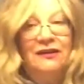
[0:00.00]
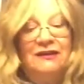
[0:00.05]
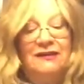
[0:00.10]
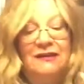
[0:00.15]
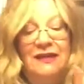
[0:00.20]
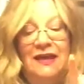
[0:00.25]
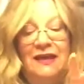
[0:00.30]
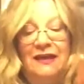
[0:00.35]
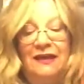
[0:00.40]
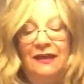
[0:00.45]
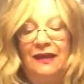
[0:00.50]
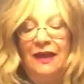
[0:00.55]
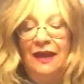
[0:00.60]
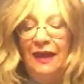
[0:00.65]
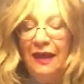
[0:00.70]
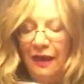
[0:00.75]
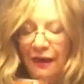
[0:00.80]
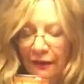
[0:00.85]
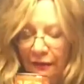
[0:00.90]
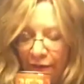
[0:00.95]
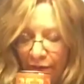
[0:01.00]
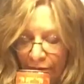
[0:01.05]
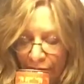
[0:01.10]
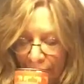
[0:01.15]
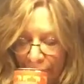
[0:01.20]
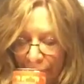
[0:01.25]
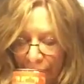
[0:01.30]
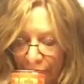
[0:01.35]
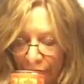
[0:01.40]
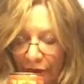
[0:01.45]
to take a can
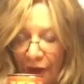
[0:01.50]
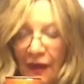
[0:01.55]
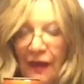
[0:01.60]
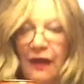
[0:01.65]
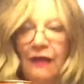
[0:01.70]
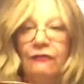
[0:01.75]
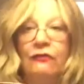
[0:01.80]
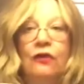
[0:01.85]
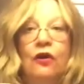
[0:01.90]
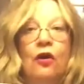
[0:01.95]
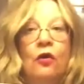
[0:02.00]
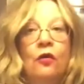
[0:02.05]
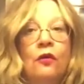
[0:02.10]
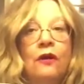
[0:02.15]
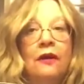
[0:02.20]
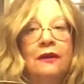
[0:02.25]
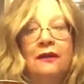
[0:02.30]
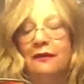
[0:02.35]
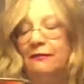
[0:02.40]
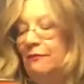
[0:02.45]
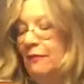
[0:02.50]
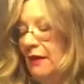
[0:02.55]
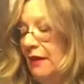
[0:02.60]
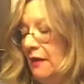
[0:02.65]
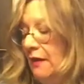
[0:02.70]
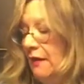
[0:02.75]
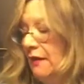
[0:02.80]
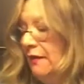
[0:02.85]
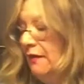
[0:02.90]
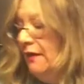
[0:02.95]
of coconut
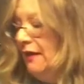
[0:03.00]
milk